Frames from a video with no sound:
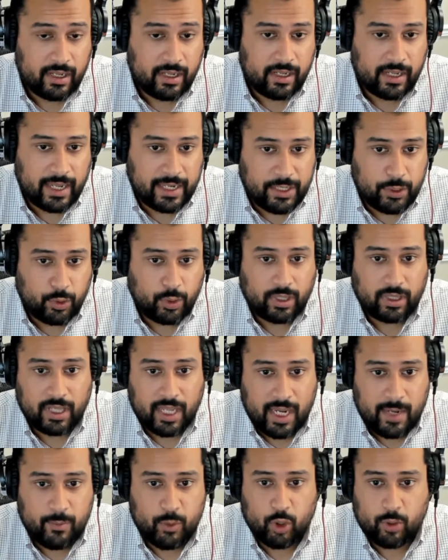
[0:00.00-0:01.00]
and you
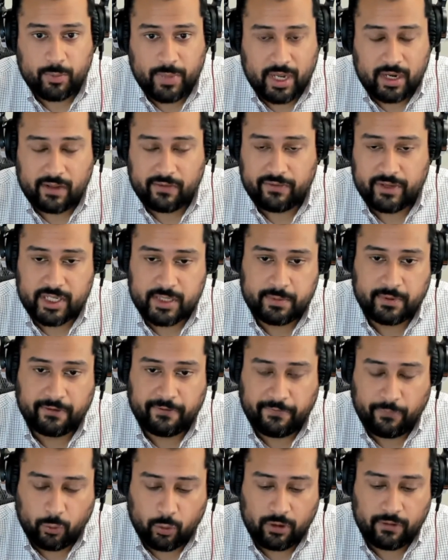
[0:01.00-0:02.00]
claim your benefits
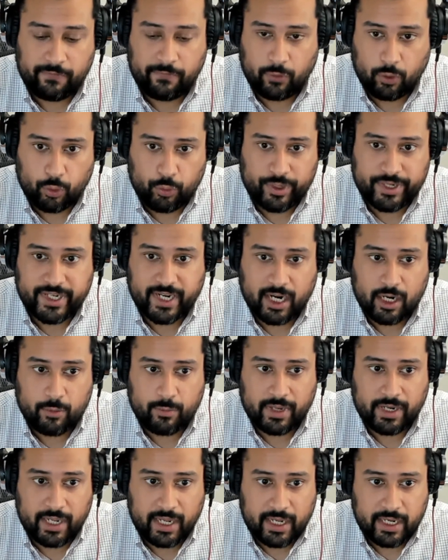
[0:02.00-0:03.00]
before full
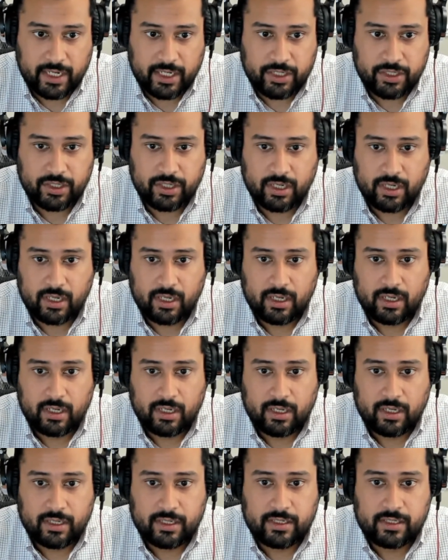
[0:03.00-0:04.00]
retirement age,
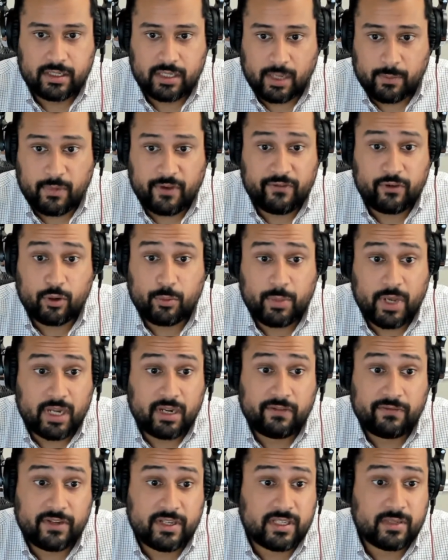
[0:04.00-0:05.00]
some of your
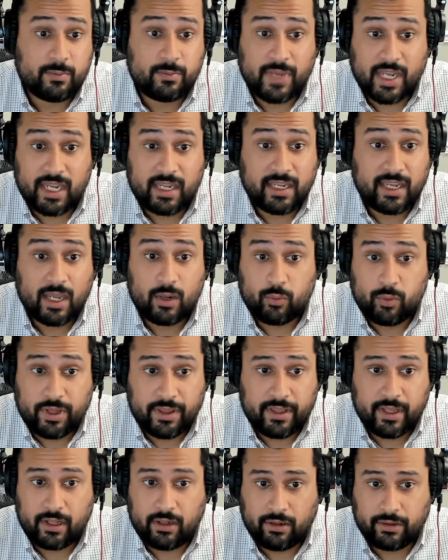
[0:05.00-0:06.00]
benefits may get
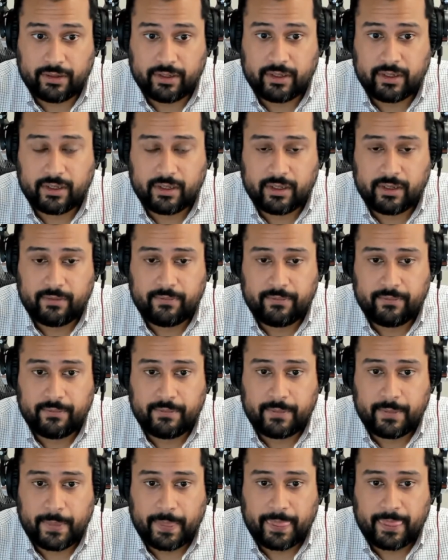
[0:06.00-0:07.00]
withheld,
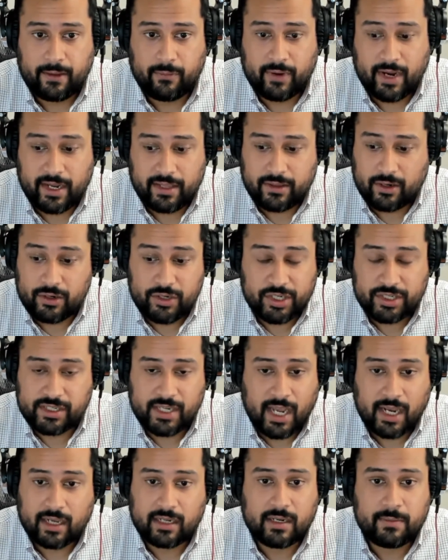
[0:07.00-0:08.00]
right? They're just
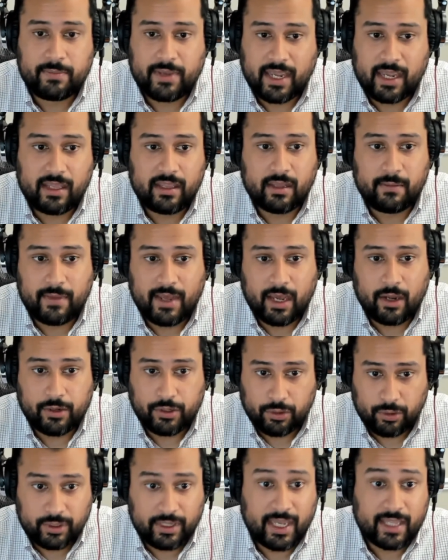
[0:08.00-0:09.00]
not going to pay them out.
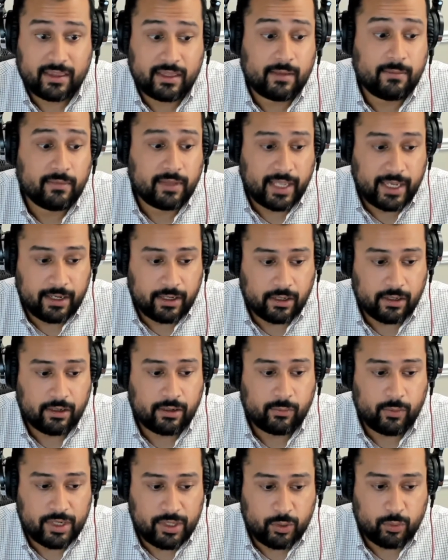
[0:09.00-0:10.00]
You'll get them
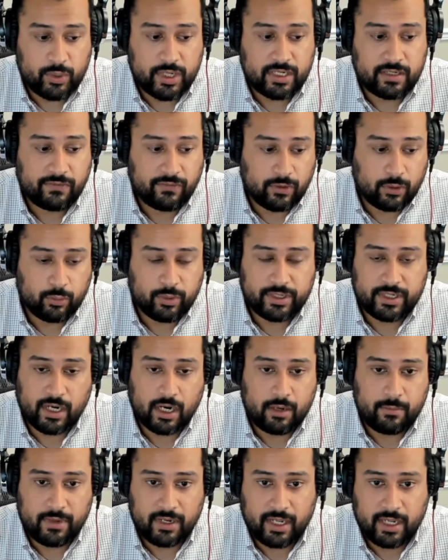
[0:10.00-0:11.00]
later when you reach full
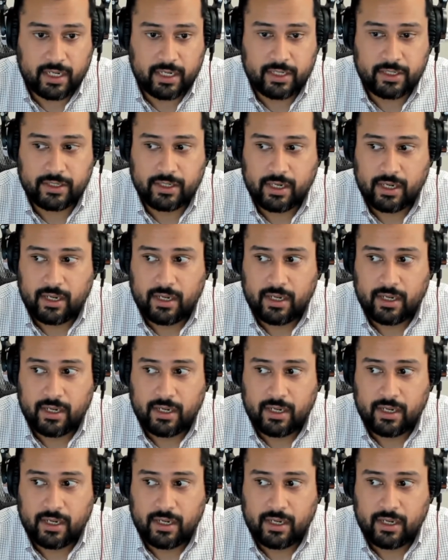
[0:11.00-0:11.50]
retirement age,